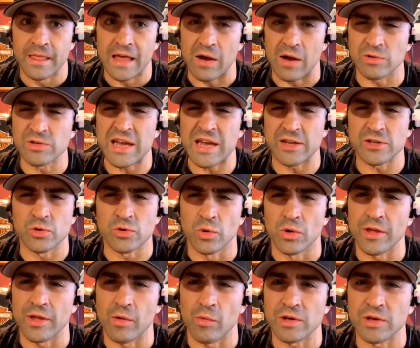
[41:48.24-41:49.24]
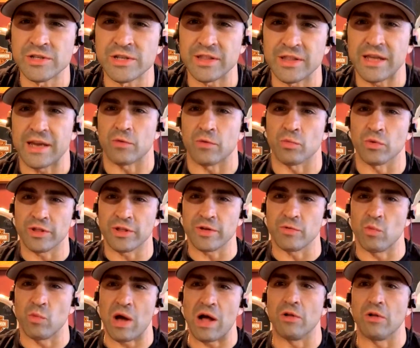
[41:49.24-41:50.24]
I was at a school that wasn't like
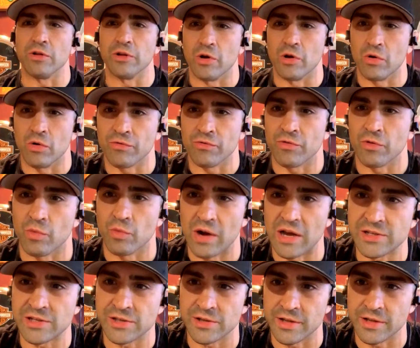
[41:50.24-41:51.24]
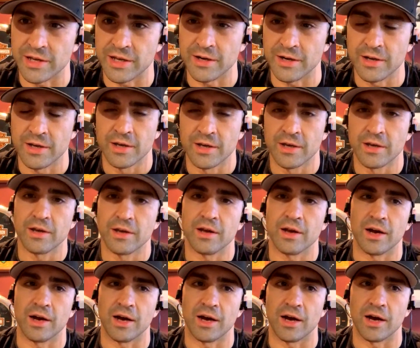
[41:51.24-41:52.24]
really well known for wrestling.
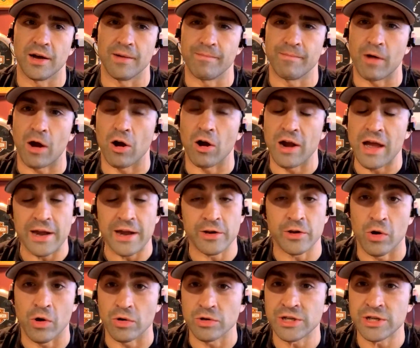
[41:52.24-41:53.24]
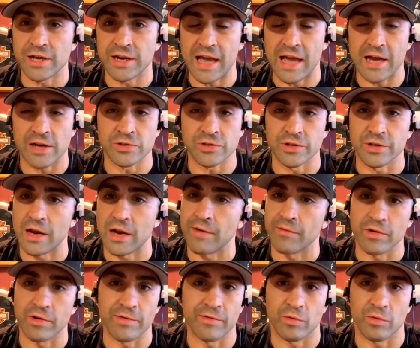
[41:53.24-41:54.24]
Our head coach had actually
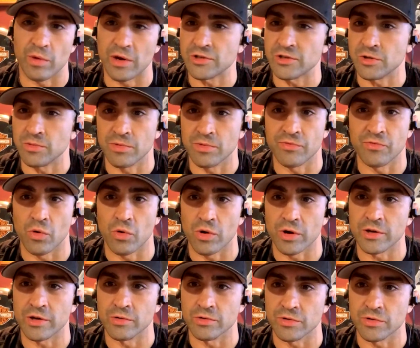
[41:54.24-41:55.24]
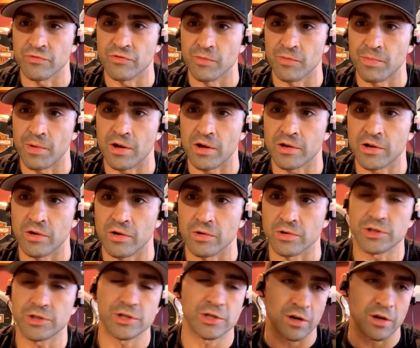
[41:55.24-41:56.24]
never even wrestled before. He was a football
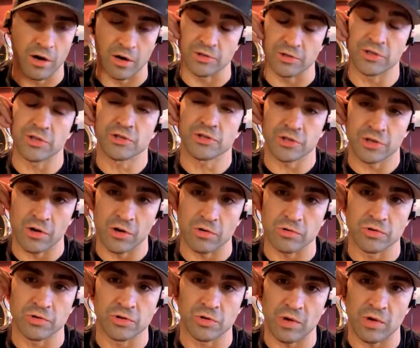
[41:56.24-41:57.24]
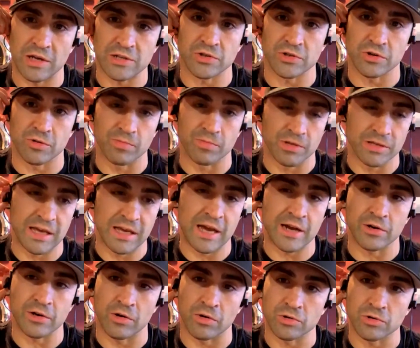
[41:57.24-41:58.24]
coach. Our assistant coach was a wrestler, but the
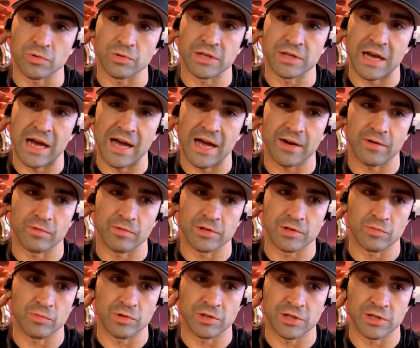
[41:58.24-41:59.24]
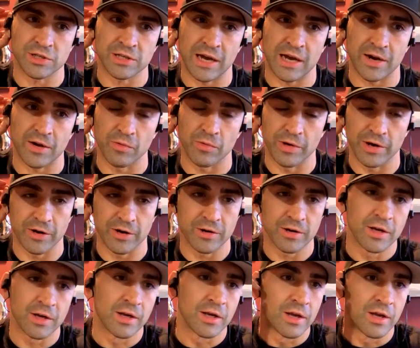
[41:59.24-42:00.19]
head coach was not, which is kind of weird.